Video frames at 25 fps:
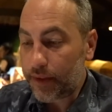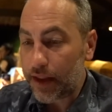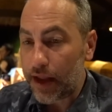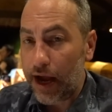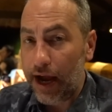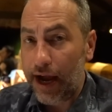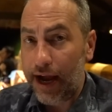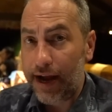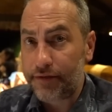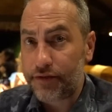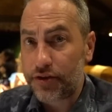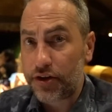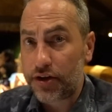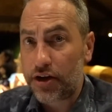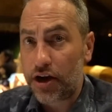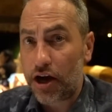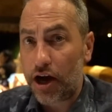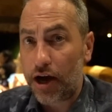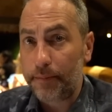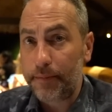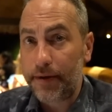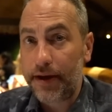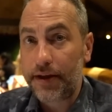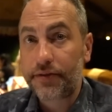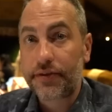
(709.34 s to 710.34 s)
I have to
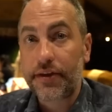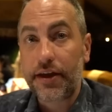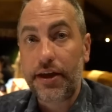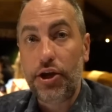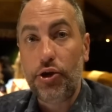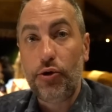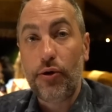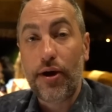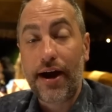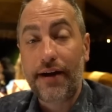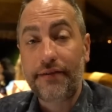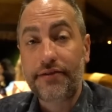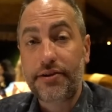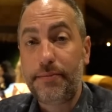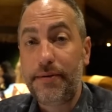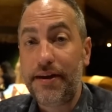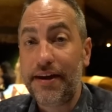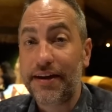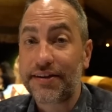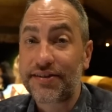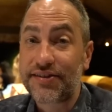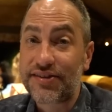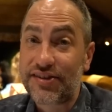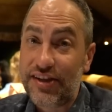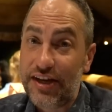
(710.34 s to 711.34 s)
comment that you have to be
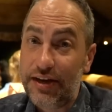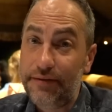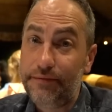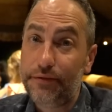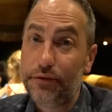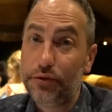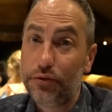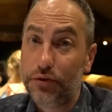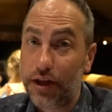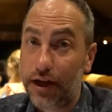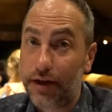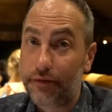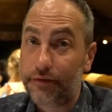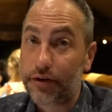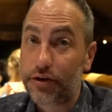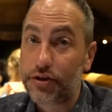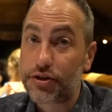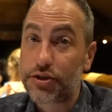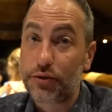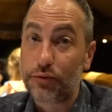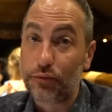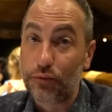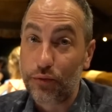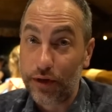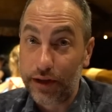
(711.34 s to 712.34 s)
a seafood lover
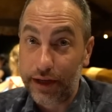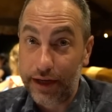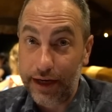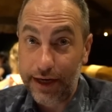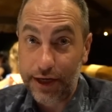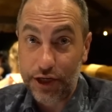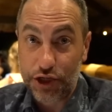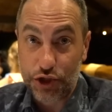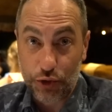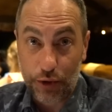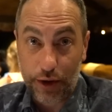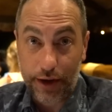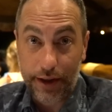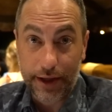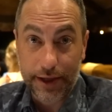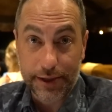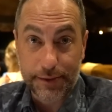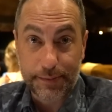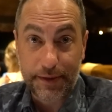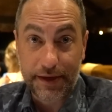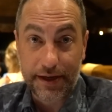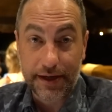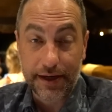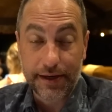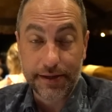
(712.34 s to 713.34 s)
to really enjoy this,
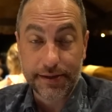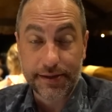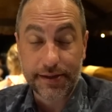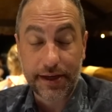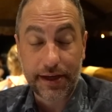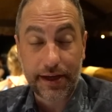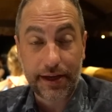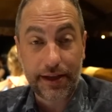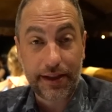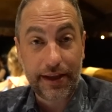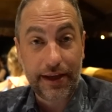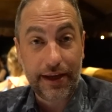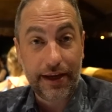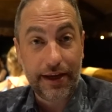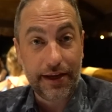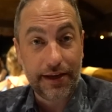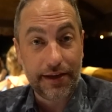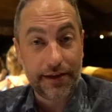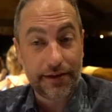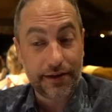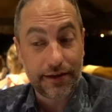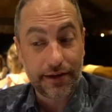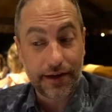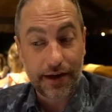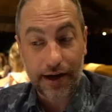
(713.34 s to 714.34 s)
because the,
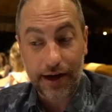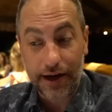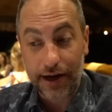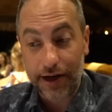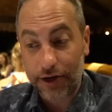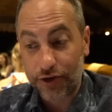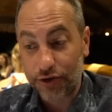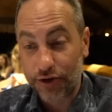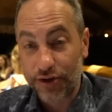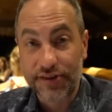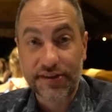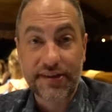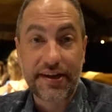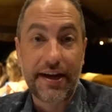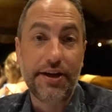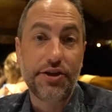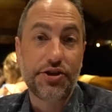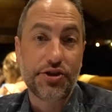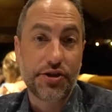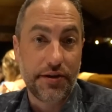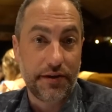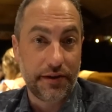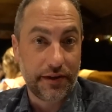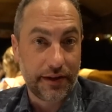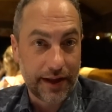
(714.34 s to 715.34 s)
the uh,
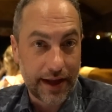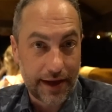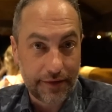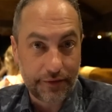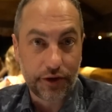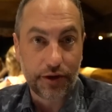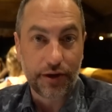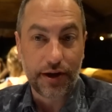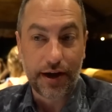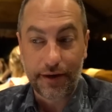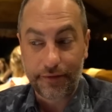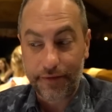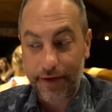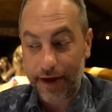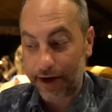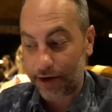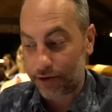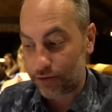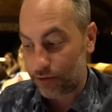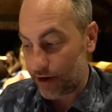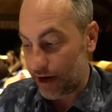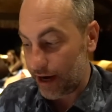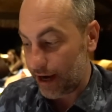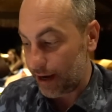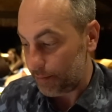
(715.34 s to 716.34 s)
crustacean level of that
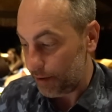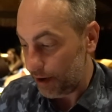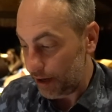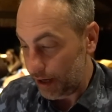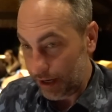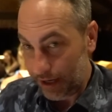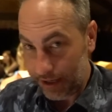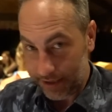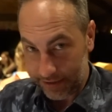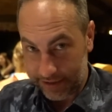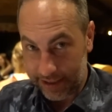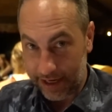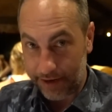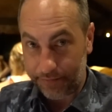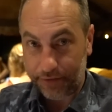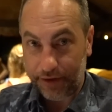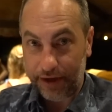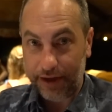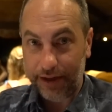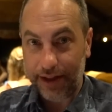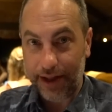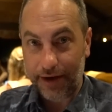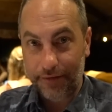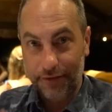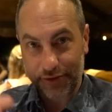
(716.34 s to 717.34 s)
crab
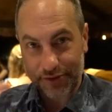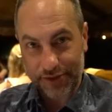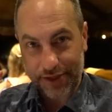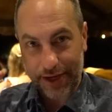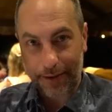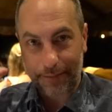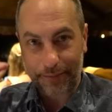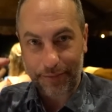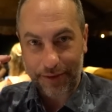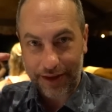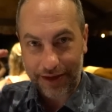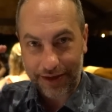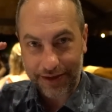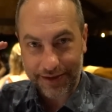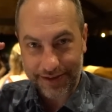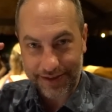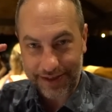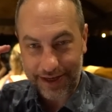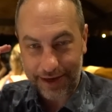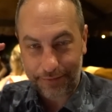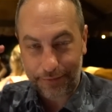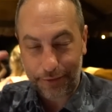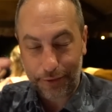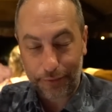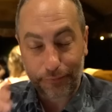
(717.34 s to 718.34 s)
definitely levels up the
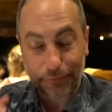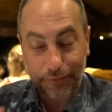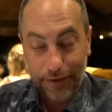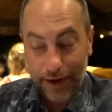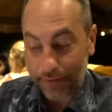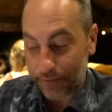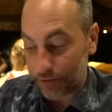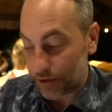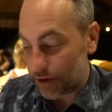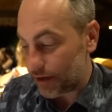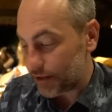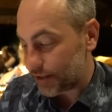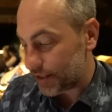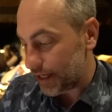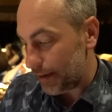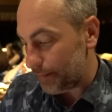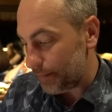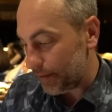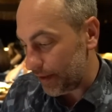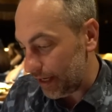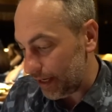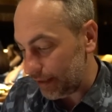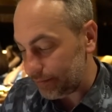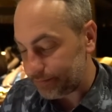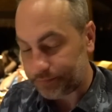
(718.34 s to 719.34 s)
seafood flavor on top
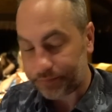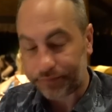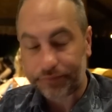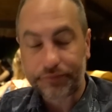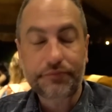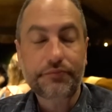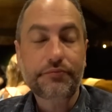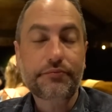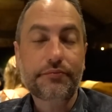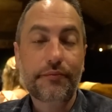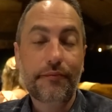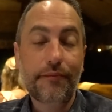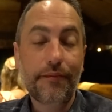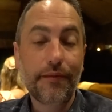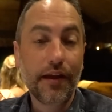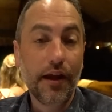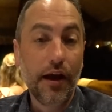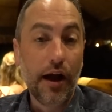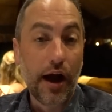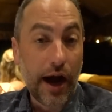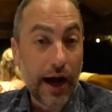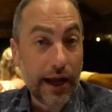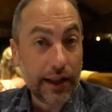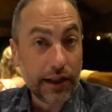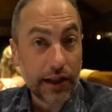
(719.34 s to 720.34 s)
of
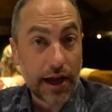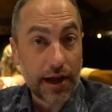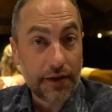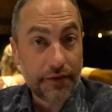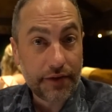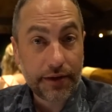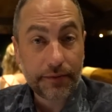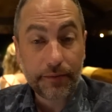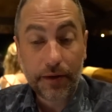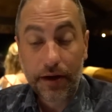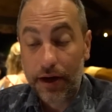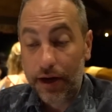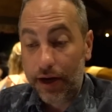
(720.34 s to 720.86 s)
that. I love it.